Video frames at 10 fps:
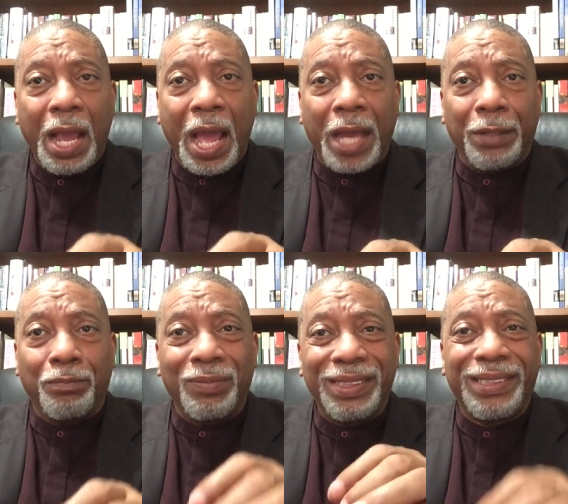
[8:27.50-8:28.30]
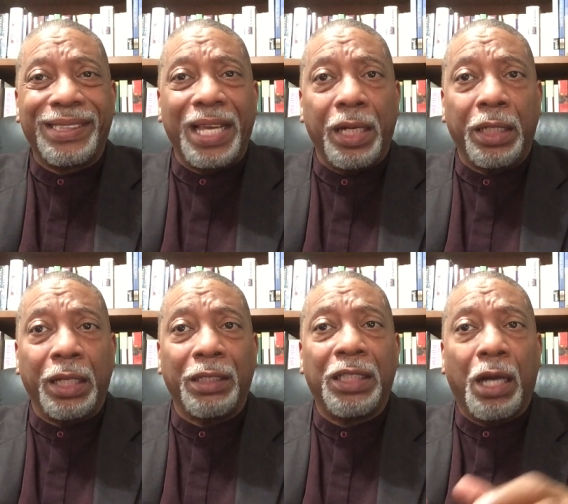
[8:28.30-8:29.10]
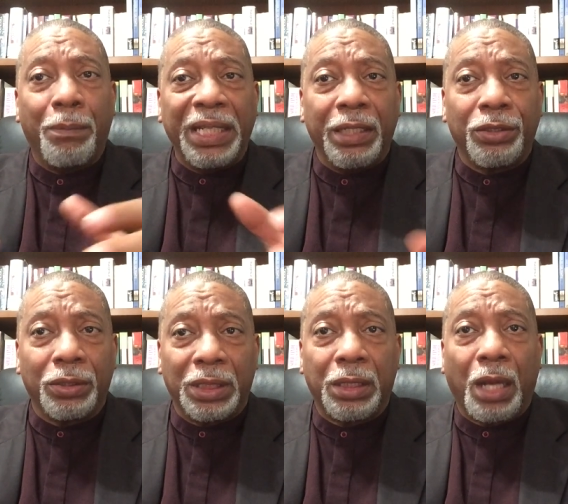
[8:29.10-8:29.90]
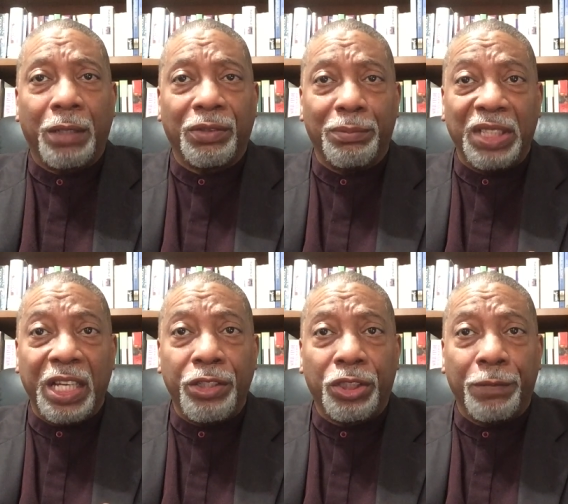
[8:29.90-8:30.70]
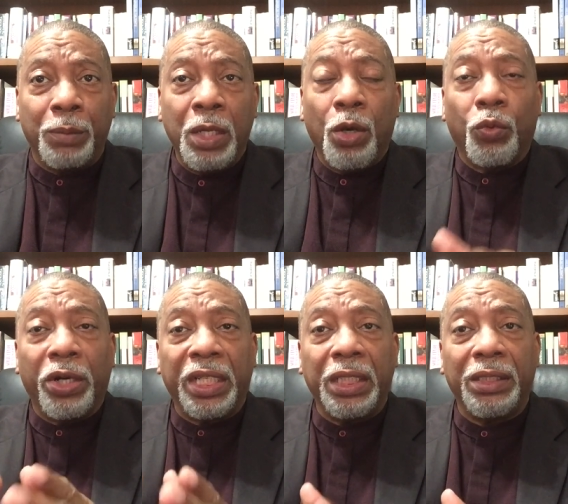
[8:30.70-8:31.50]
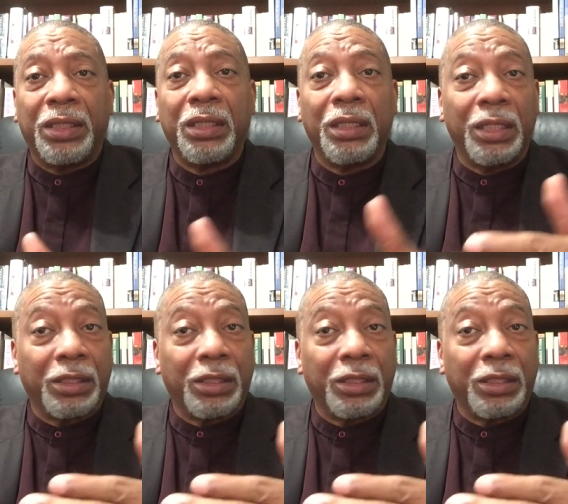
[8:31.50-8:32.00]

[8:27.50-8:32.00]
Adam sinning and coming into the condemnation where he's